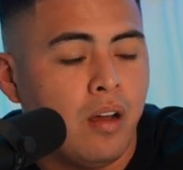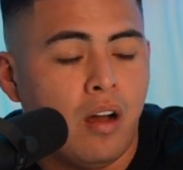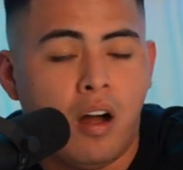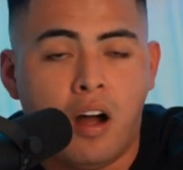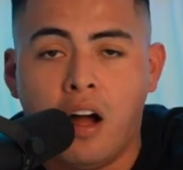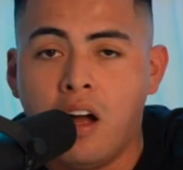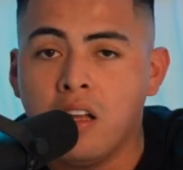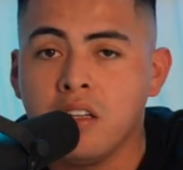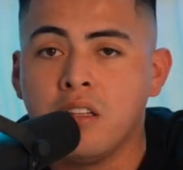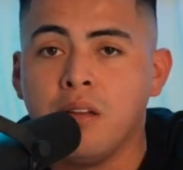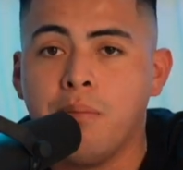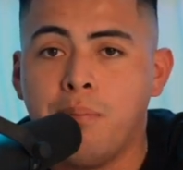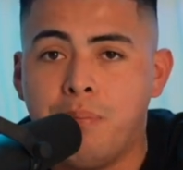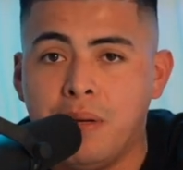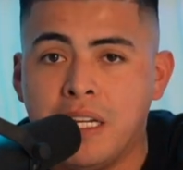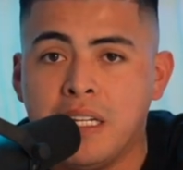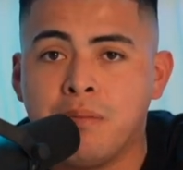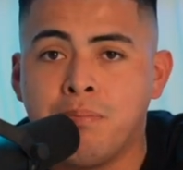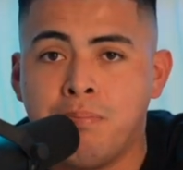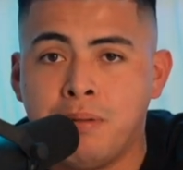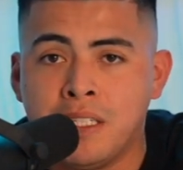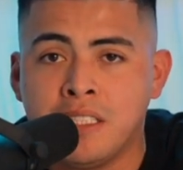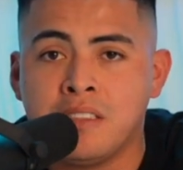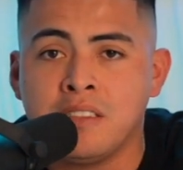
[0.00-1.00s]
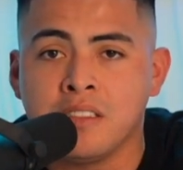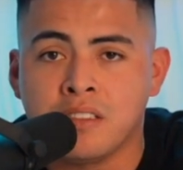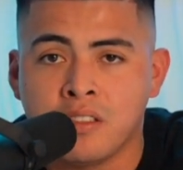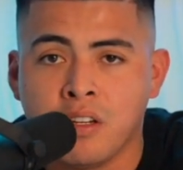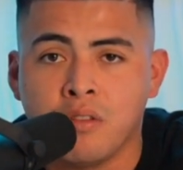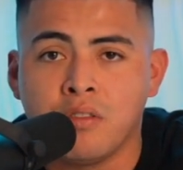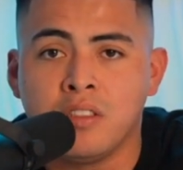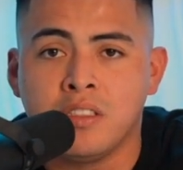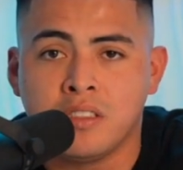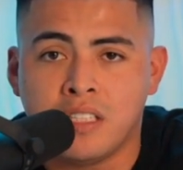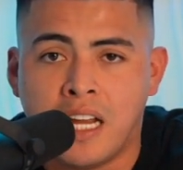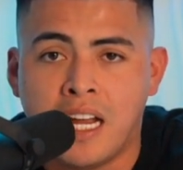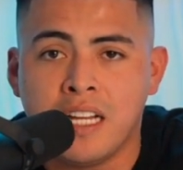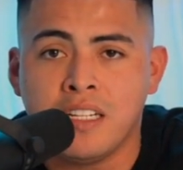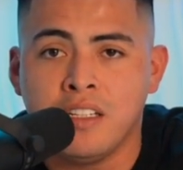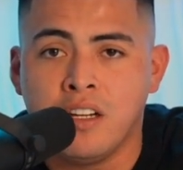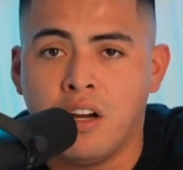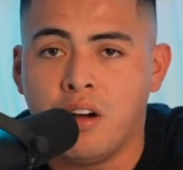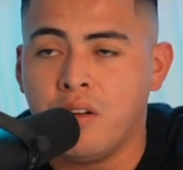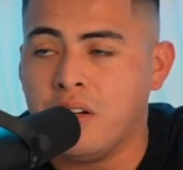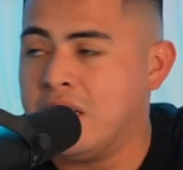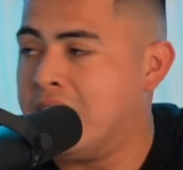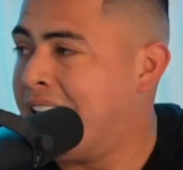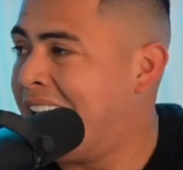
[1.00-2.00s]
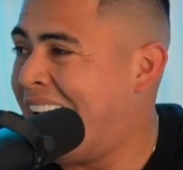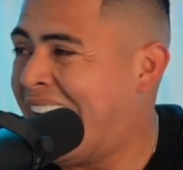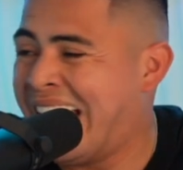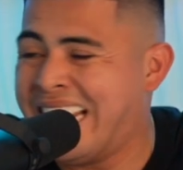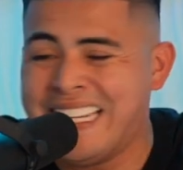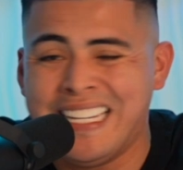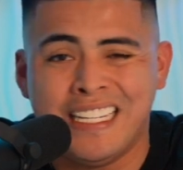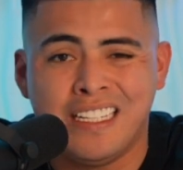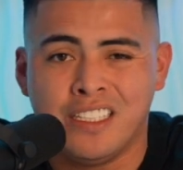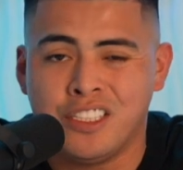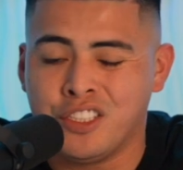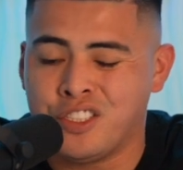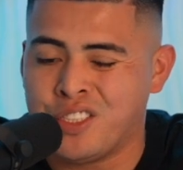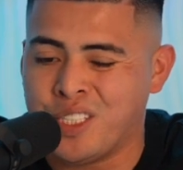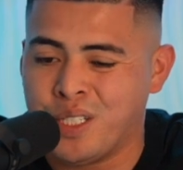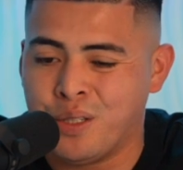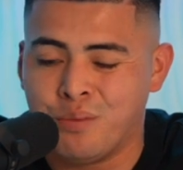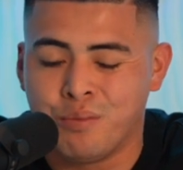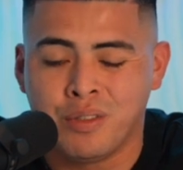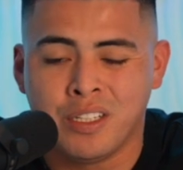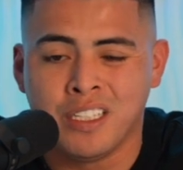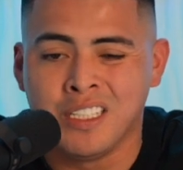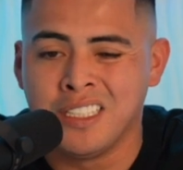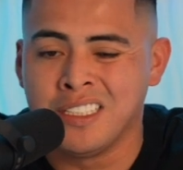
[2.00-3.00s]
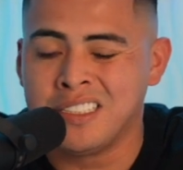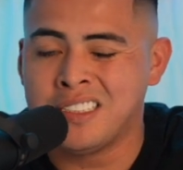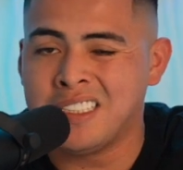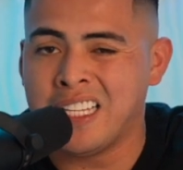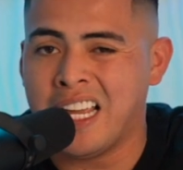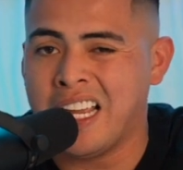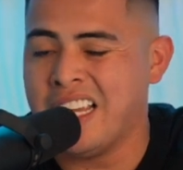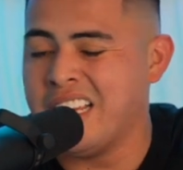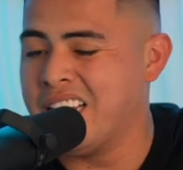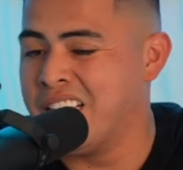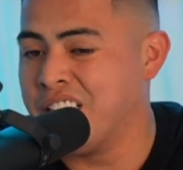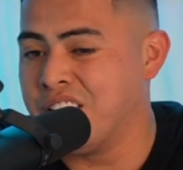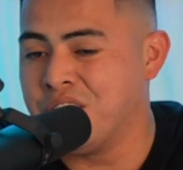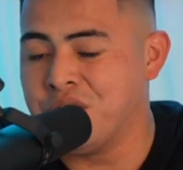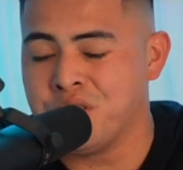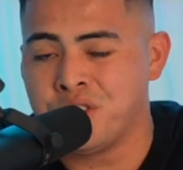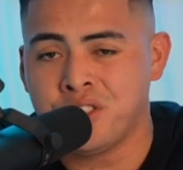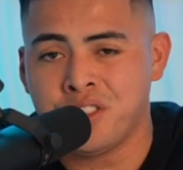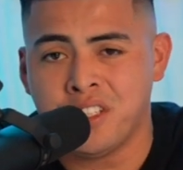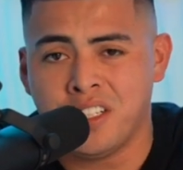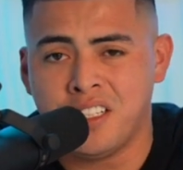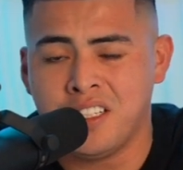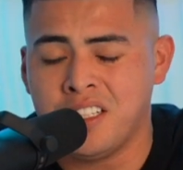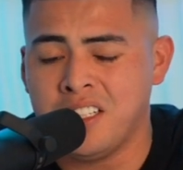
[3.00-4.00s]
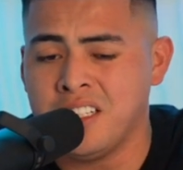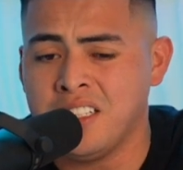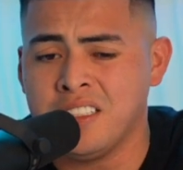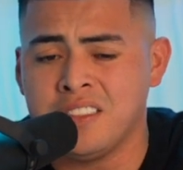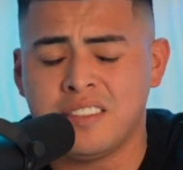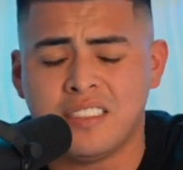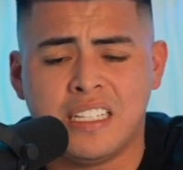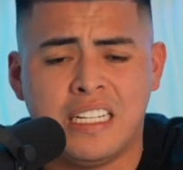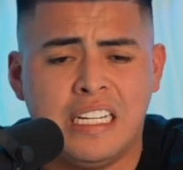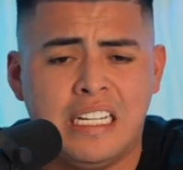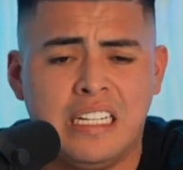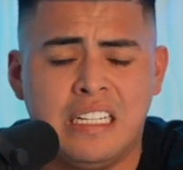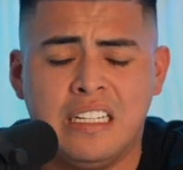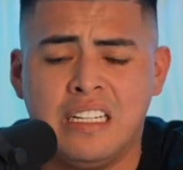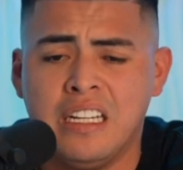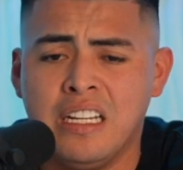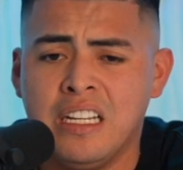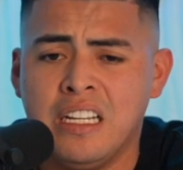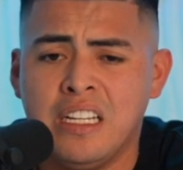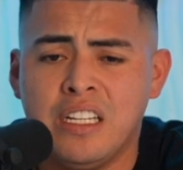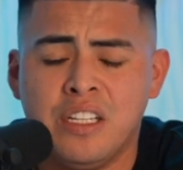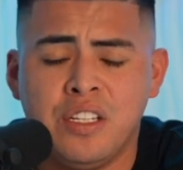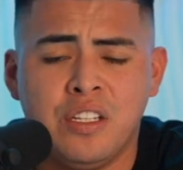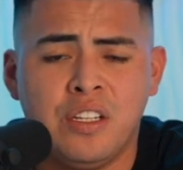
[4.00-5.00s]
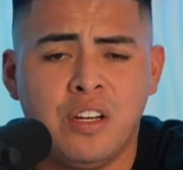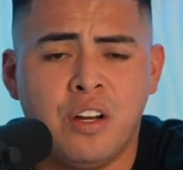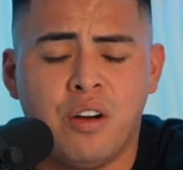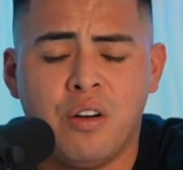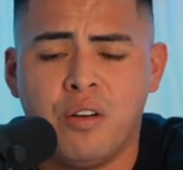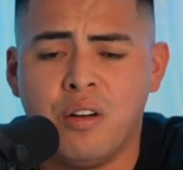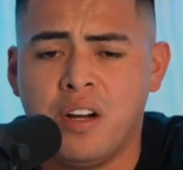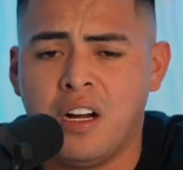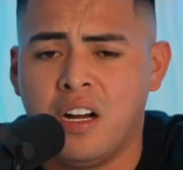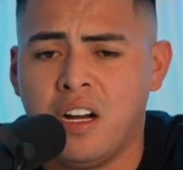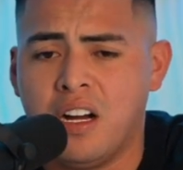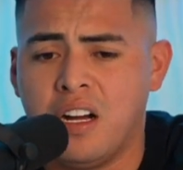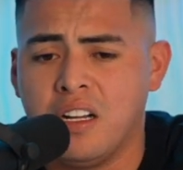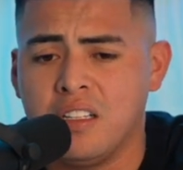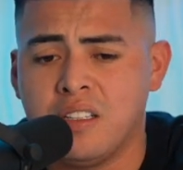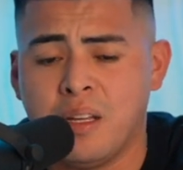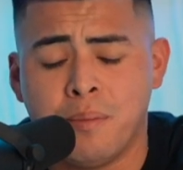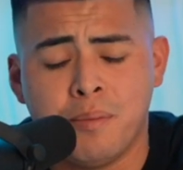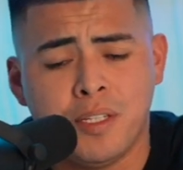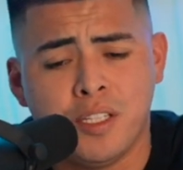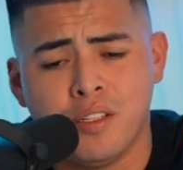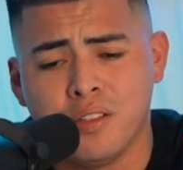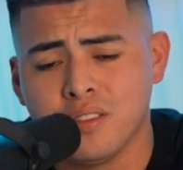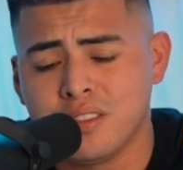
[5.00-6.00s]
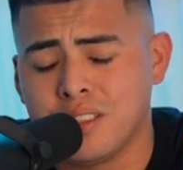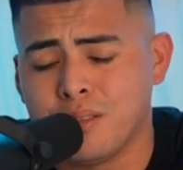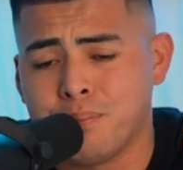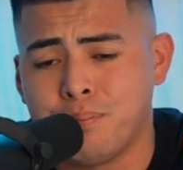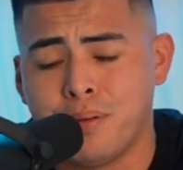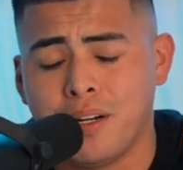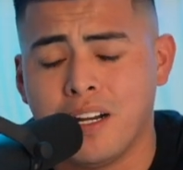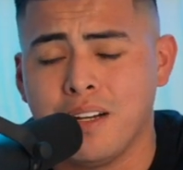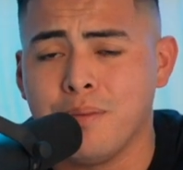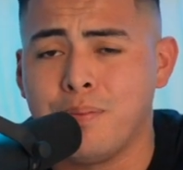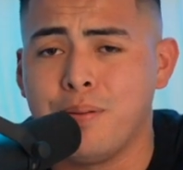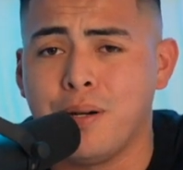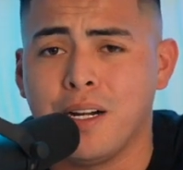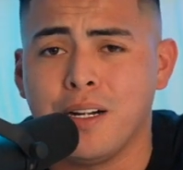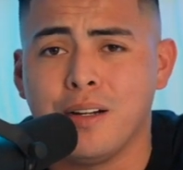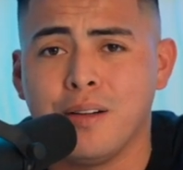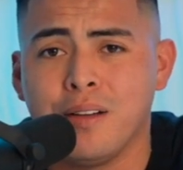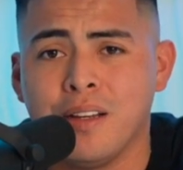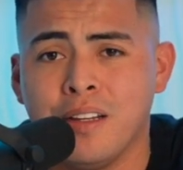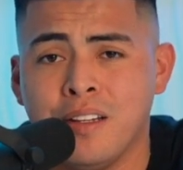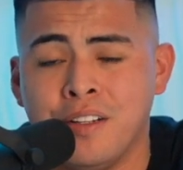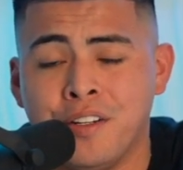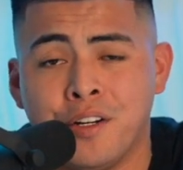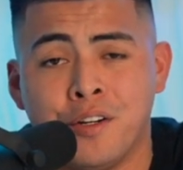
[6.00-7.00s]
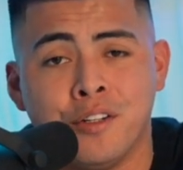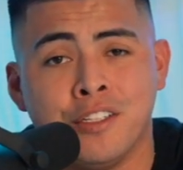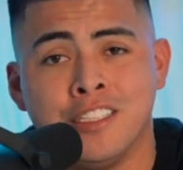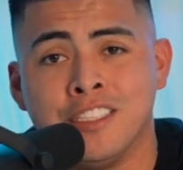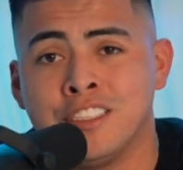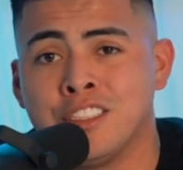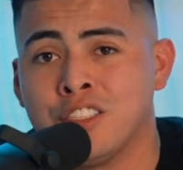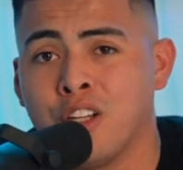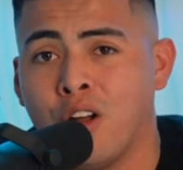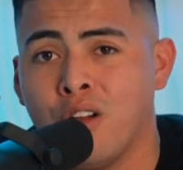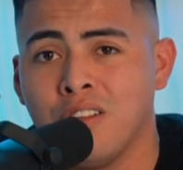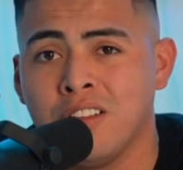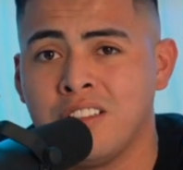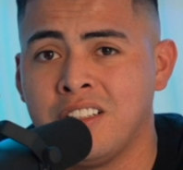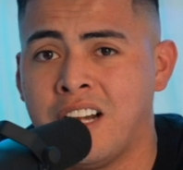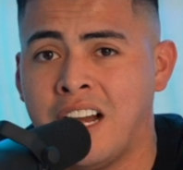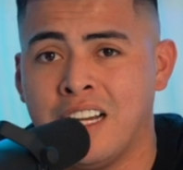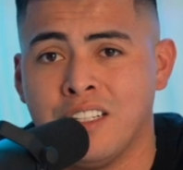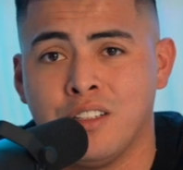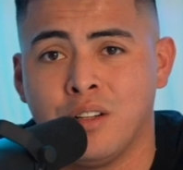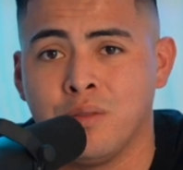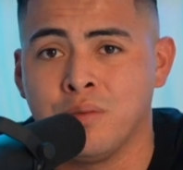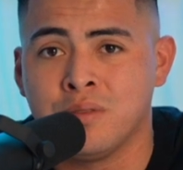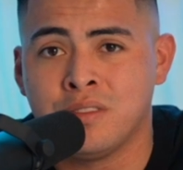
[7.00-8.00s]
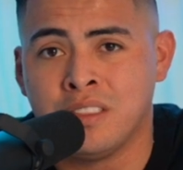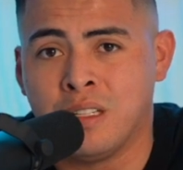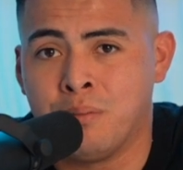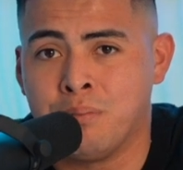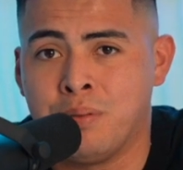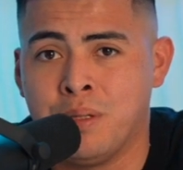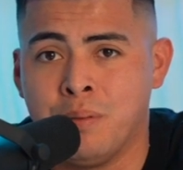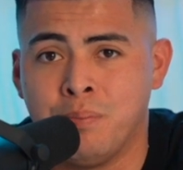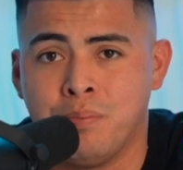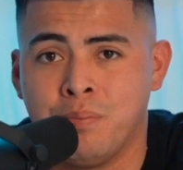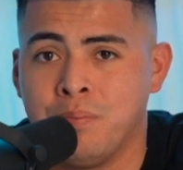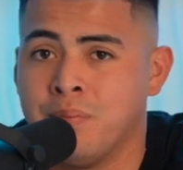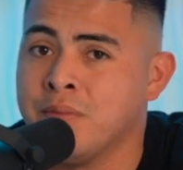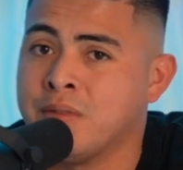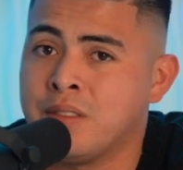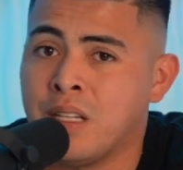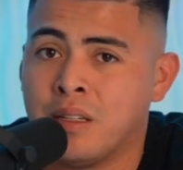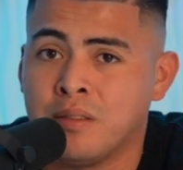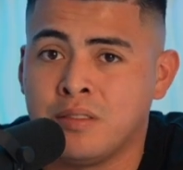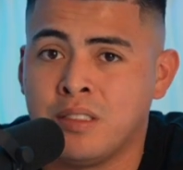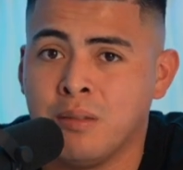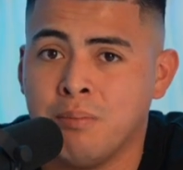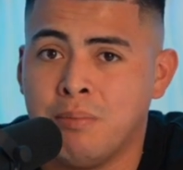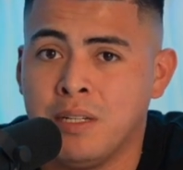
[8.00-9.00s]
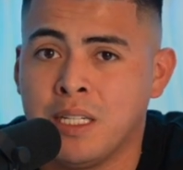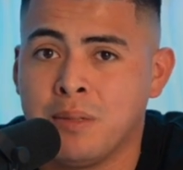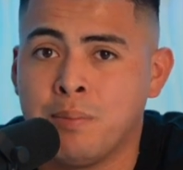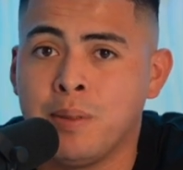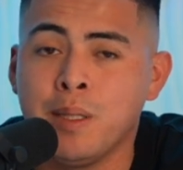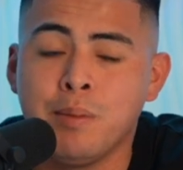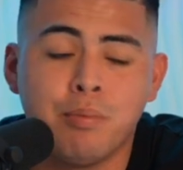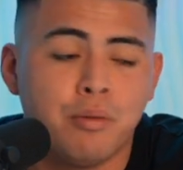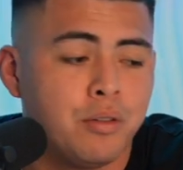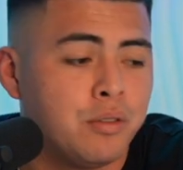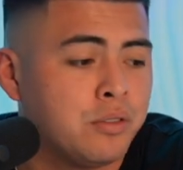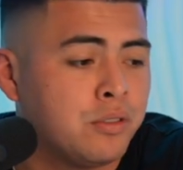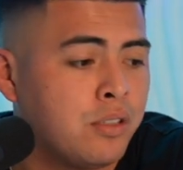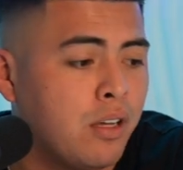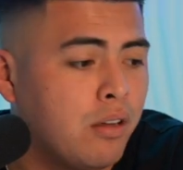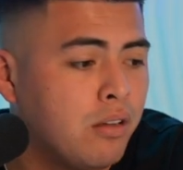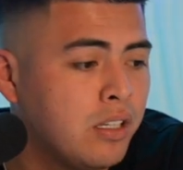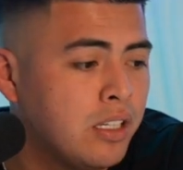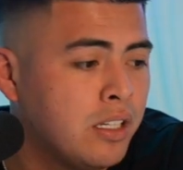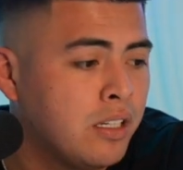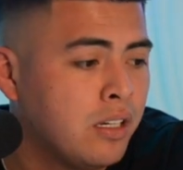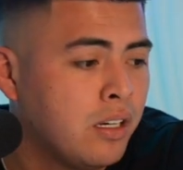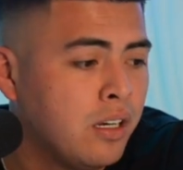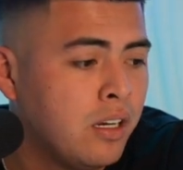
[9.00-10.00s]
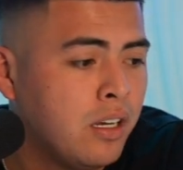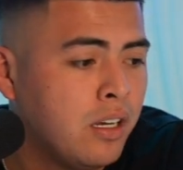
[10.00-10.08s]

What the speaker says: All the big business owners I know in any industry, in real estate and insurance, and those are in solar. I know some big people in solar.